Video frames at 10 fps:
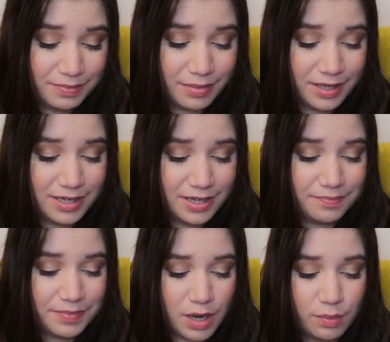But you
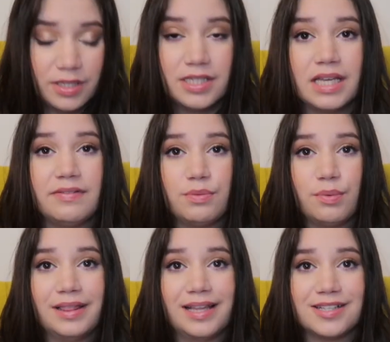know, I want to give it
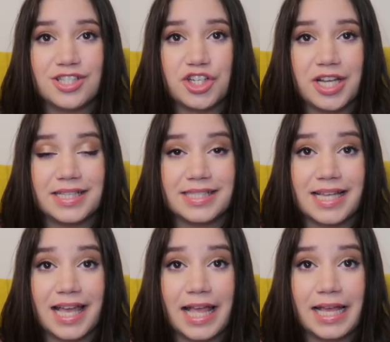one last chance,
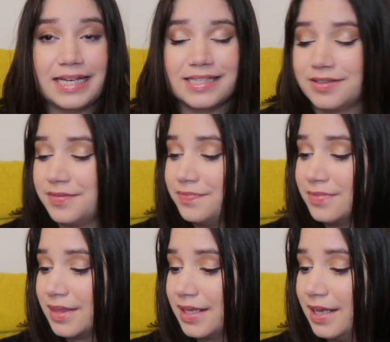and
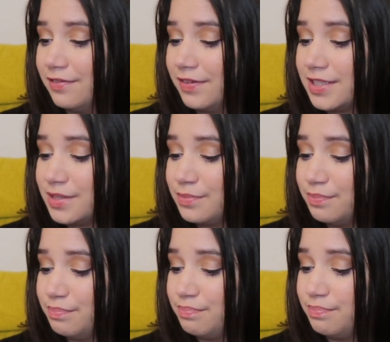if it's,
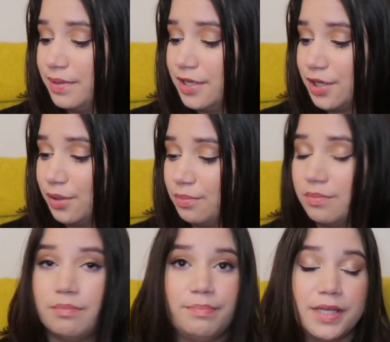you know,
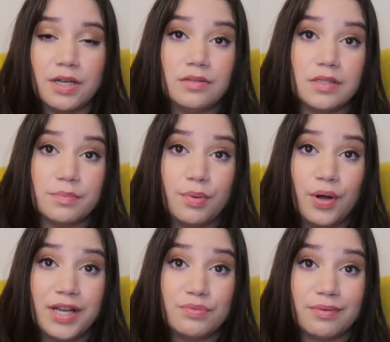beyond the
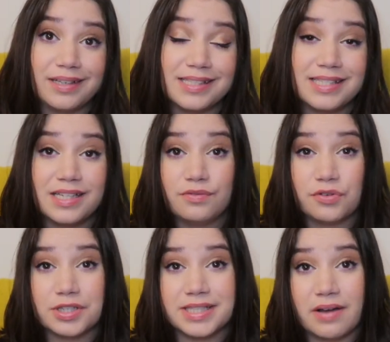point where it still
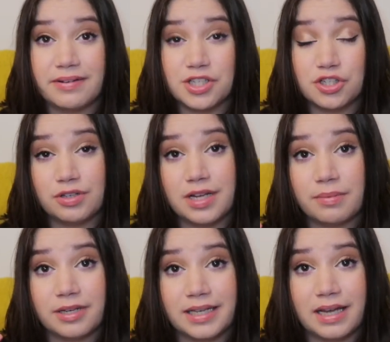works how it should,
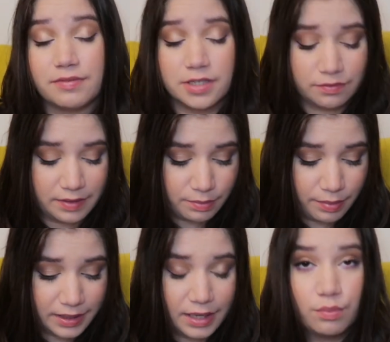I'm gonna get rid of it.
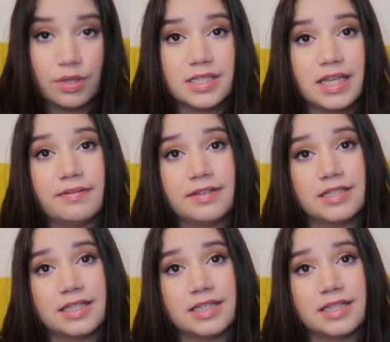But I want to give it the